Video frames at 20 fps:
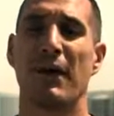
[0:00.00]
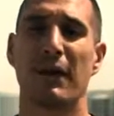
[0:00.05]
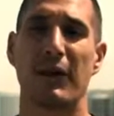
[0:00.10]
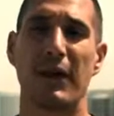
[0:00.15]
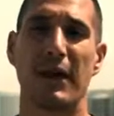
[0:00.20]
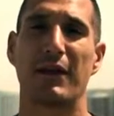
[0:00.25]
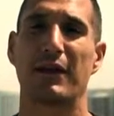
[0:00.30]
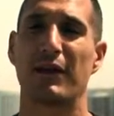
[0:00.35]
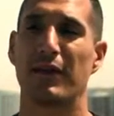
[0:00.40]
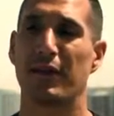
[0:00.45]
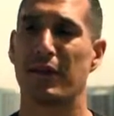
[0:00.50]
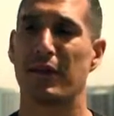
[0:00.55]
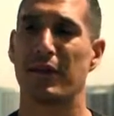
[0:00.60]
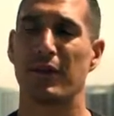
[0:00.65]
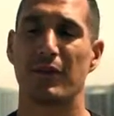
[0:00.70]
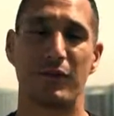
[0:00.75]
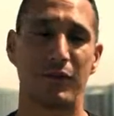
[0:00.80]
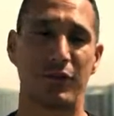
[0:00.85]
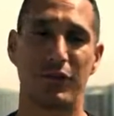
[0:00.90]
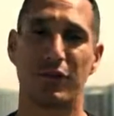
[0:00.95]
then
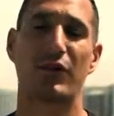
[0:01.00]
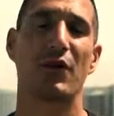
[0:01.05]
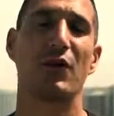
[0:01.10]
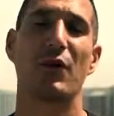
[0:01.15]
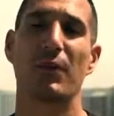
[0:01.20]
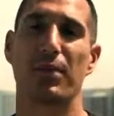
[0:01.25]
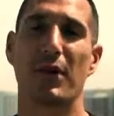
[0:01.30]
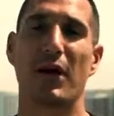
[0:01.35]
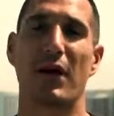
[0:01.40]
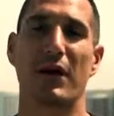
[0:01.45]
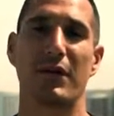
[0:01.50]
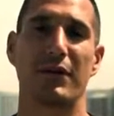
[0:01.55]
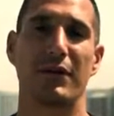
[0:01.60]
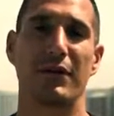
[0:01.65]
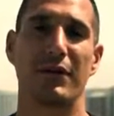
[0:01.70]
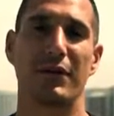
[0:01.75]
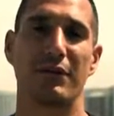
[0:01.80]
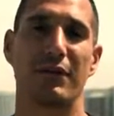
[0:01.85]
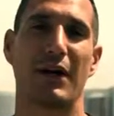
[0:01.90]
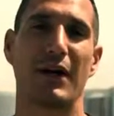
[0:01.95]
just go abroad
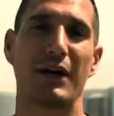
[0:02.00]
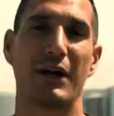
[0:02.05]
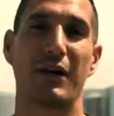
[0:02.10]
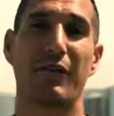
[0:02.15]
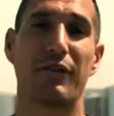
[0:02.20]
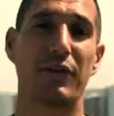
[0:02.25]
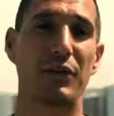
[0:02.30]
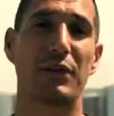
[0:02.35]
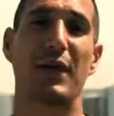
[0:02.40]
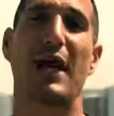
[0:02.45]
right? If you